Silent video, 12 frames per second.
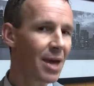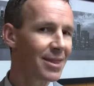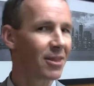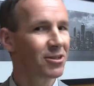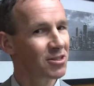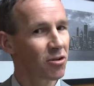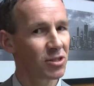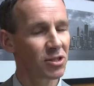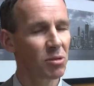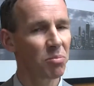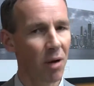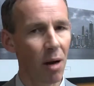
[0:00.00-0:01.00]
And then, of course,
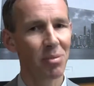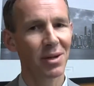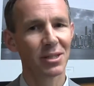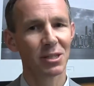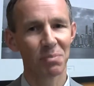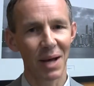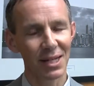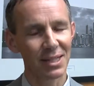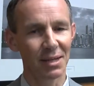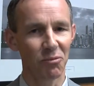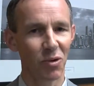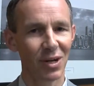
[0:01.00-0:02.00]
is the property
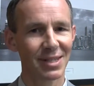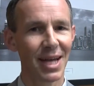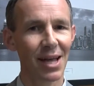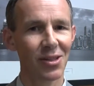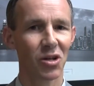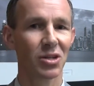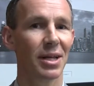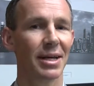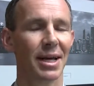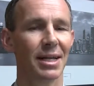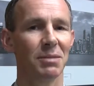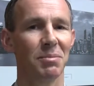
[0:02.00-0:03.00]
inspection. What does that look
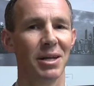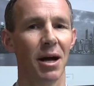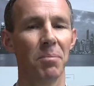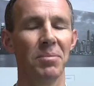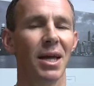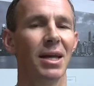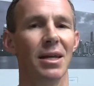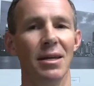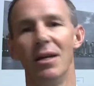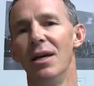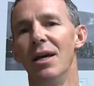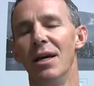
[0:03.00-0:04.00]
like? Has it been
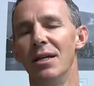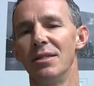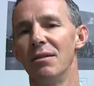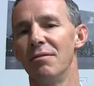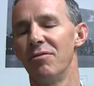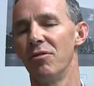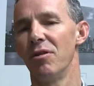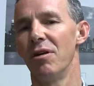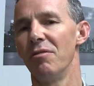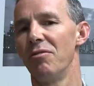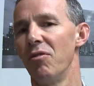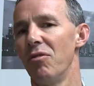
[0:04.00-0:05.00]
updated? Is it
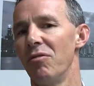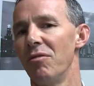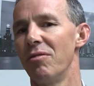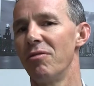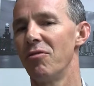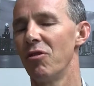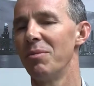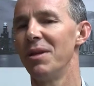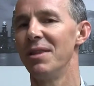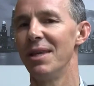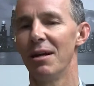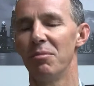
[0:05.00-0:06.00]

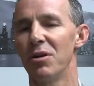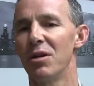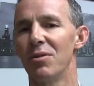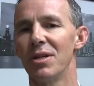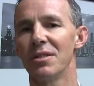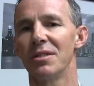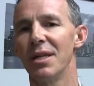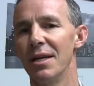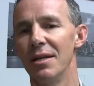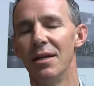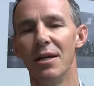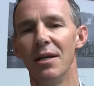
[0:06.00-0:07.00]
forming the Alberta Real
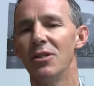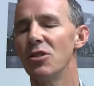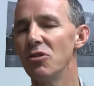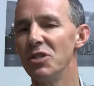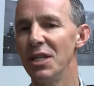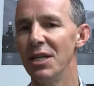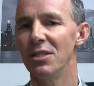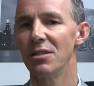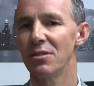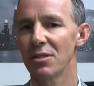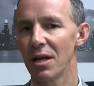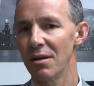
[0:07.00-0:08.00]
Estate
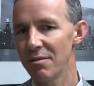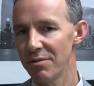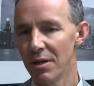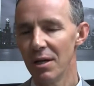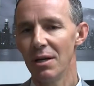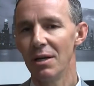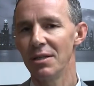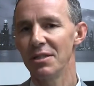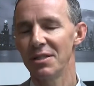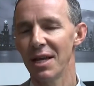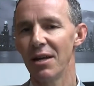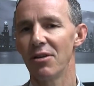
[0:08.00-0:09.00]
Association's kind of a
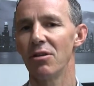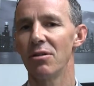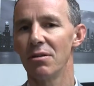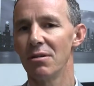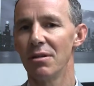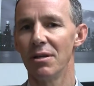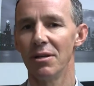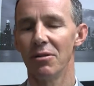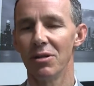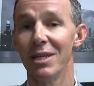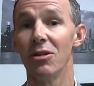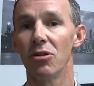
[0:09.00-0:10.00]
standard
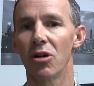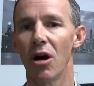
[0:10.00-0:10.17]
legal